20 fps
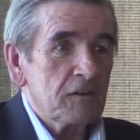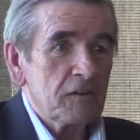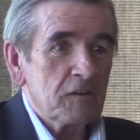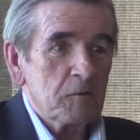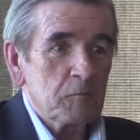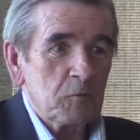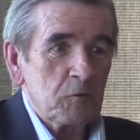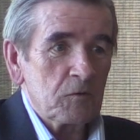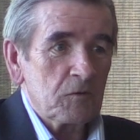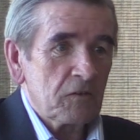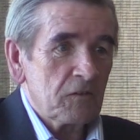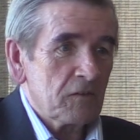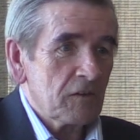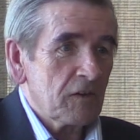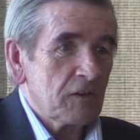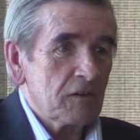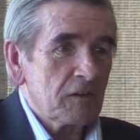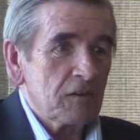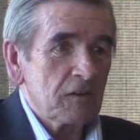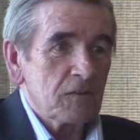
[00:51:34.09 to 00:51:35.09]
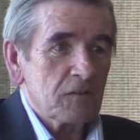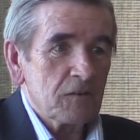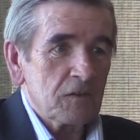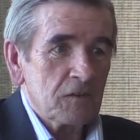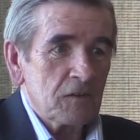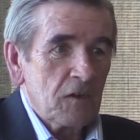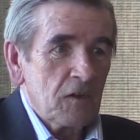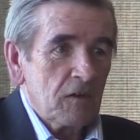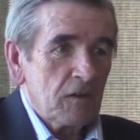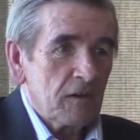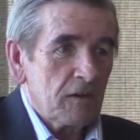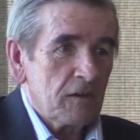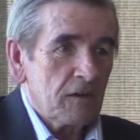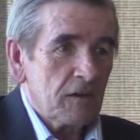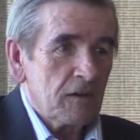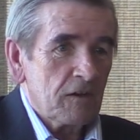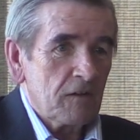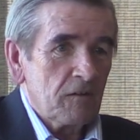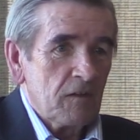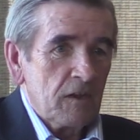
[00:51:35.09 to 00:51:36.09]
Putin's idea
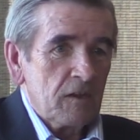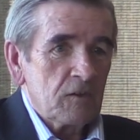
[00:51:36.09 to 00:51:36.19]
that